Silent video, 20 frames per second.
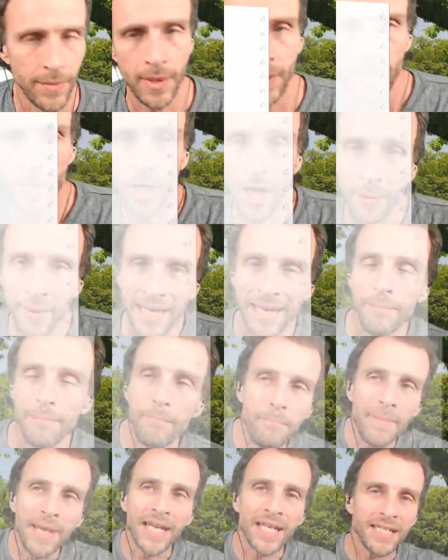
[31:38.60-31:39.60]
You know how many
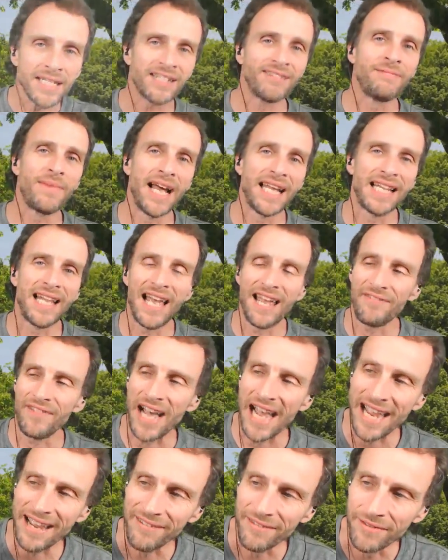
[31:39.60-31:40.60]
minutes of my life
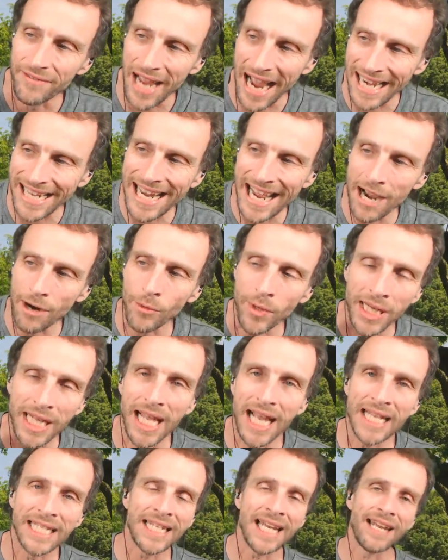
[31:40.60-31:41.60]
I now
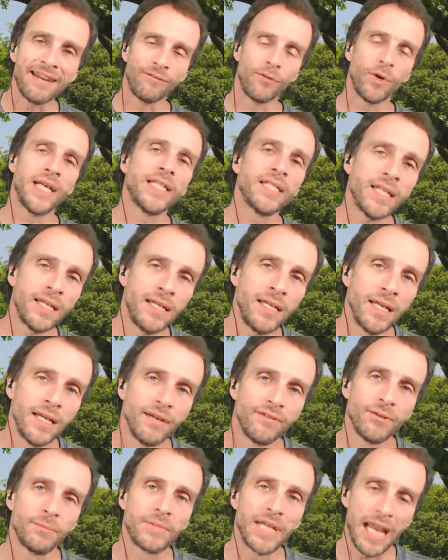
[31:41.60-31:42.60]
realize I have wasted
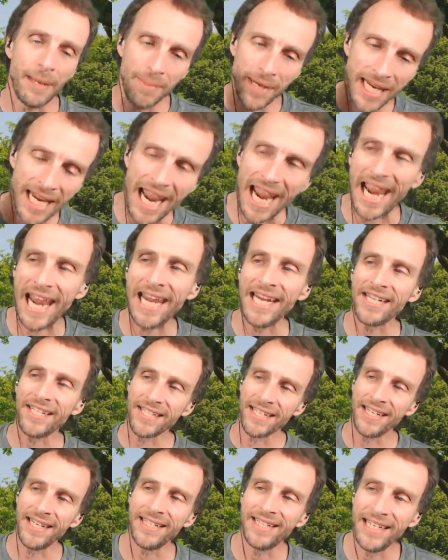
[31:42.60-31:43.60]
from typing
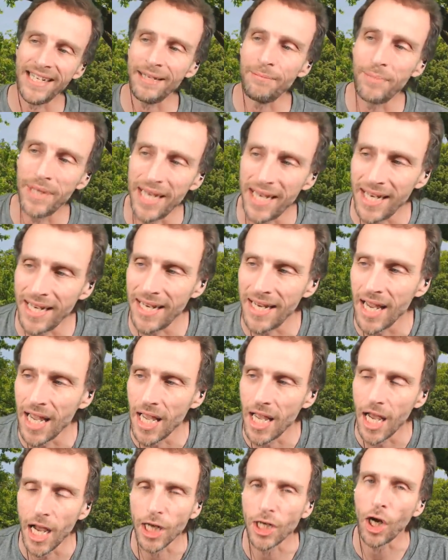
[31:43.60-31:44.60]
HTTP
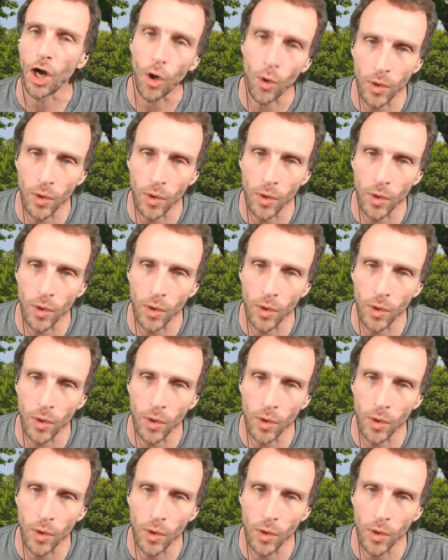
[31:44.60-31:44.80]
/